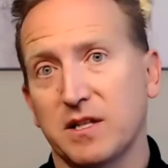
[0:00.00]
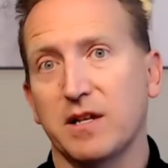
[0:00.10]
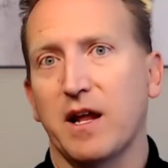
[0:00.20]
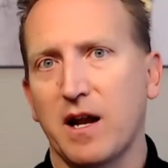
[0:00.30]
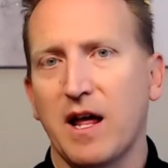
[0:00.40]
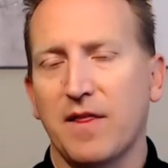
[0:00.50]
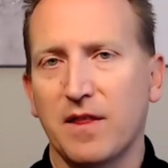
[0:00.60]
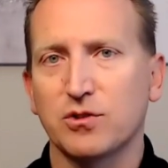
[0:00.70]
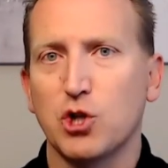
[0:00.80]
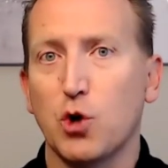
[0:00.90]
And
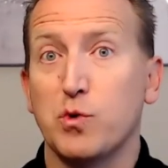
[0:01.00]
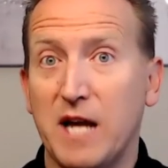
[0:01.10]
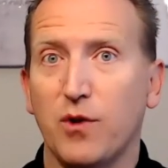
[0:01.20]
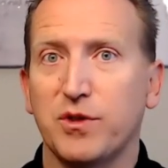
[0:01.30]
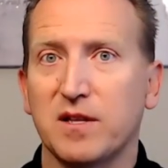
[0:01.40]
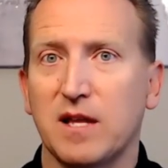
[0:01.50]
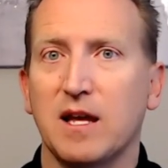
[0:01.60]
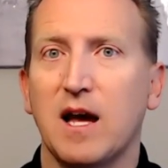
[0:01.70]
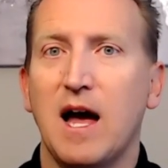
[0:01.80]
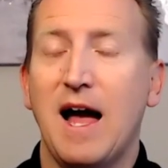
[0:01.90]
there's no doubt that
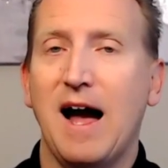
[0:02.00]
they